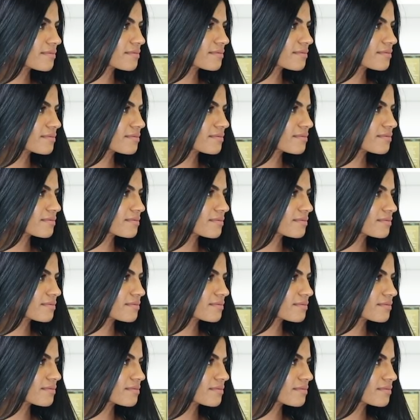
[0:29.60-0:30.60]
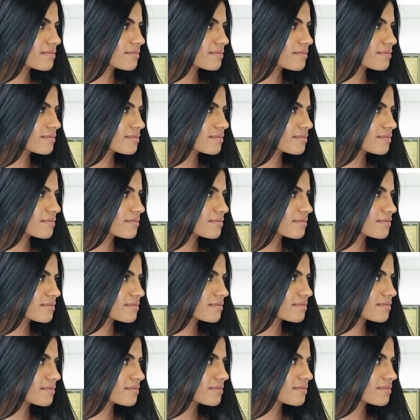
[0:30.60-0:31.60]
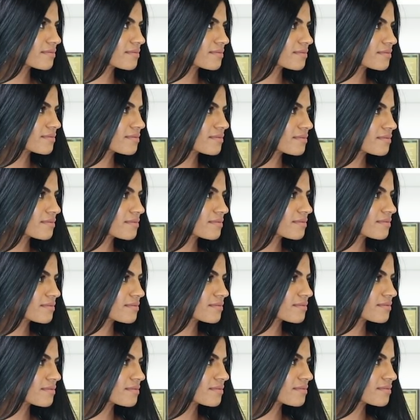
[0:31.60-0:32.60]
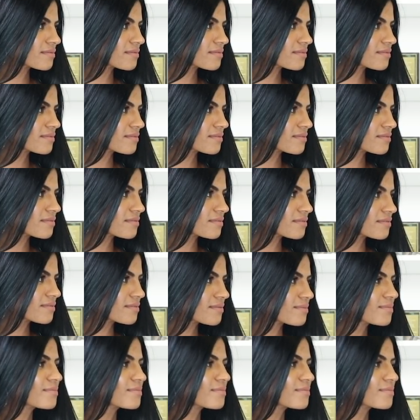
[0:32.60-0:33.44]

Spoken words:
(silent)